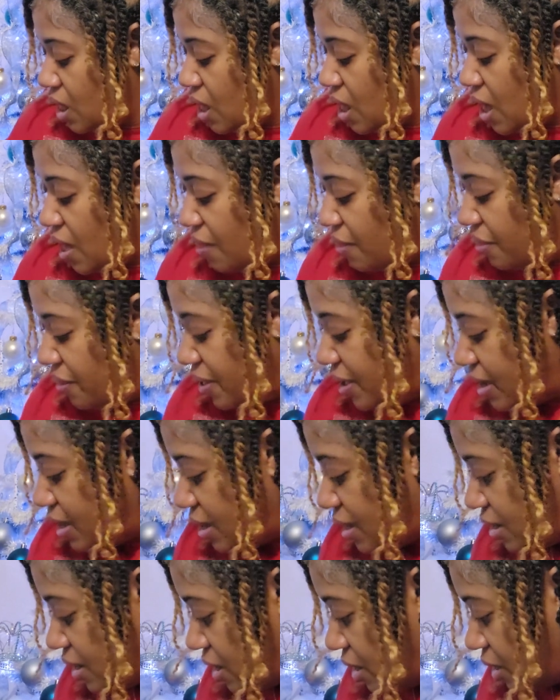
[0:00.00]
And
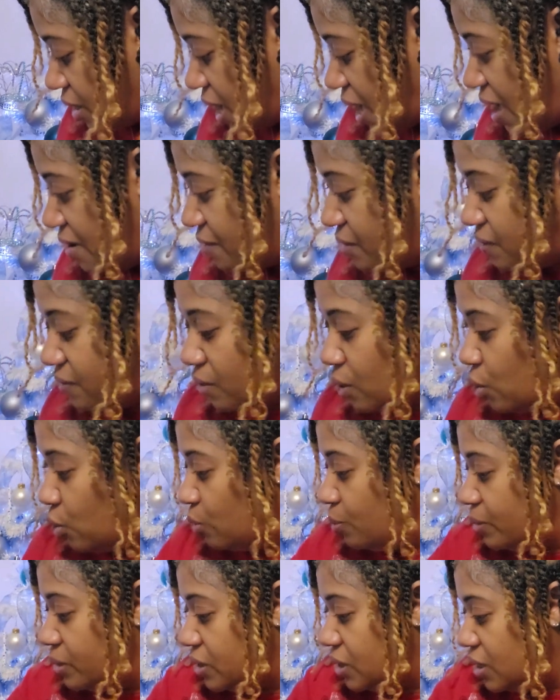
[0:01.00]
then, look, I haven't even
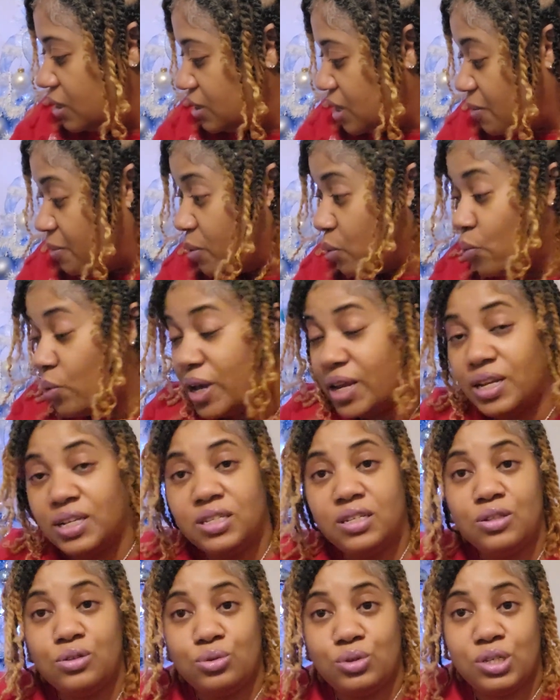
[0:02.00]
opened this. I've been waiting
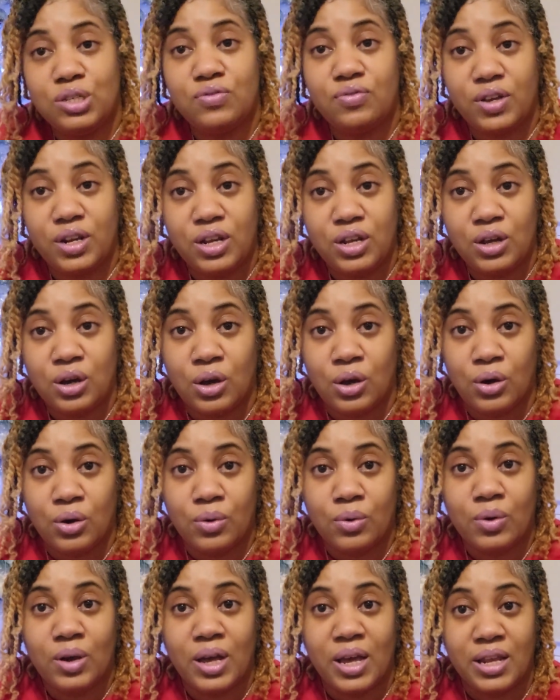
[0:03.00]
to do this
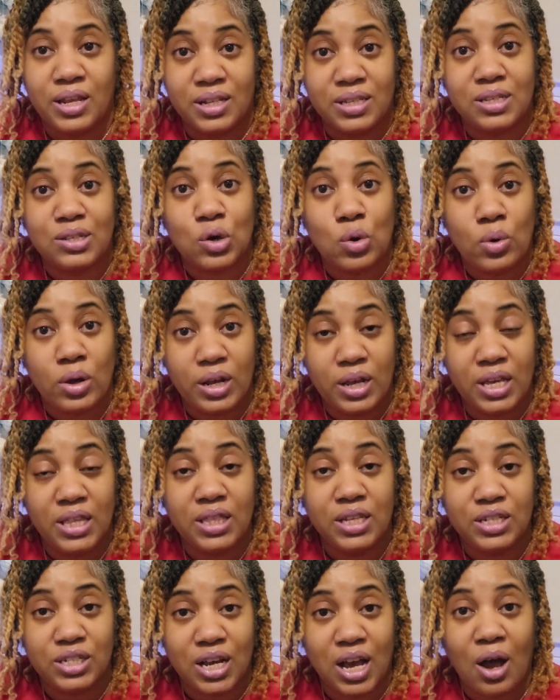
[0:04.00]
video, and this is going in
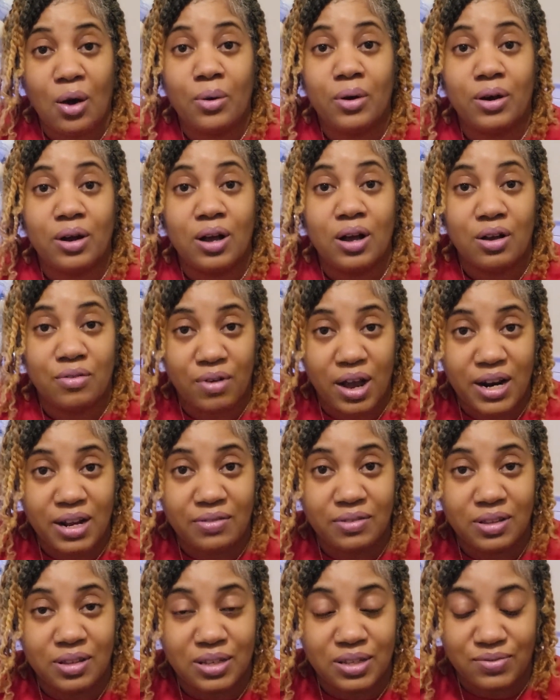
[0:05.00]
the shower right
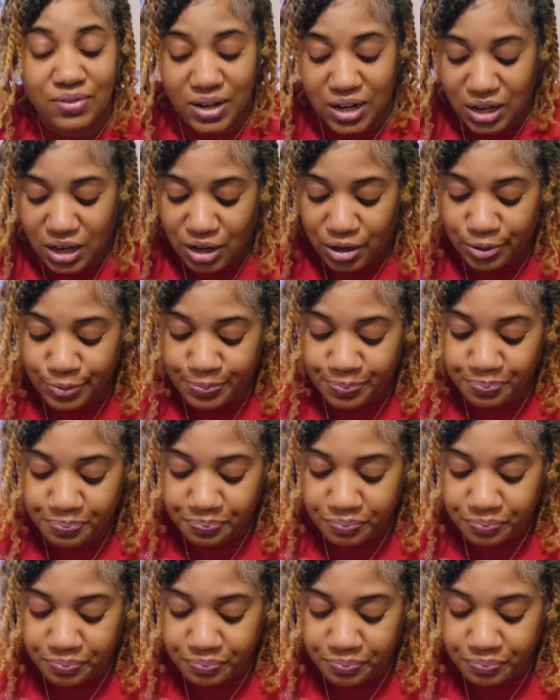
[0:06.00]
after this video.